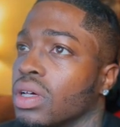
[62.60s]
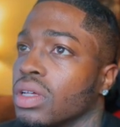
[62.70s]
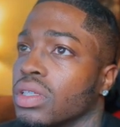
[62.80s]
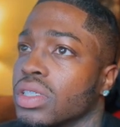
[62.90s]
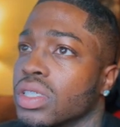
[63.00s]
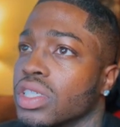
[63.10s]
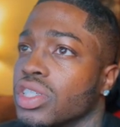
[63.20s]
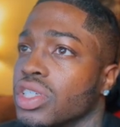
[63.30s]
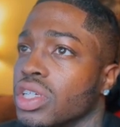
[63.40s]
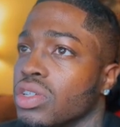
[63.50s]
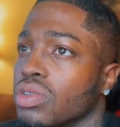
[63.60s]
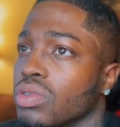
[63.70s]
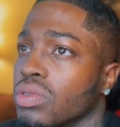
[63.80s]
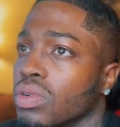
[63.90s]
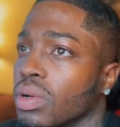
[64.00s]
this is a
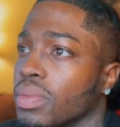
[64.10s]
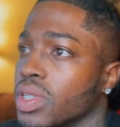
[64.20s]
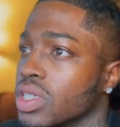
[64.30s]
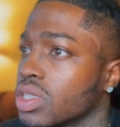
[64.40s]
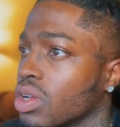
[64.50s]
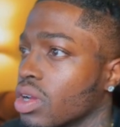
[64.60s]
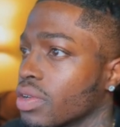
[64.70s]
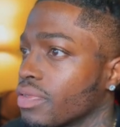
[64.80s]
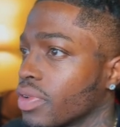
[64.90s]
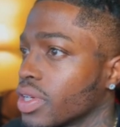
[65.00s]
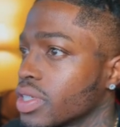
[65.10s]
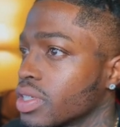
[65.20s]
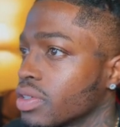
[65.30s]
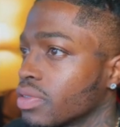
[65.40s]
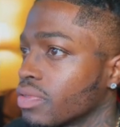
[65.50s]
GU. I'm gonna just start it fresh
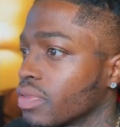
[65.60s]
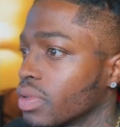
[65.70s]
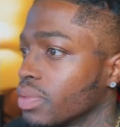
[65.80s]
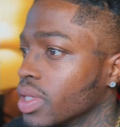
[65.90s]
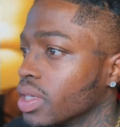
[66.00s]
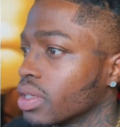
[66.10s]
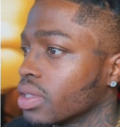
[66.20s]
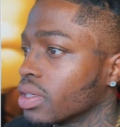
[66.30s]
from the beginning.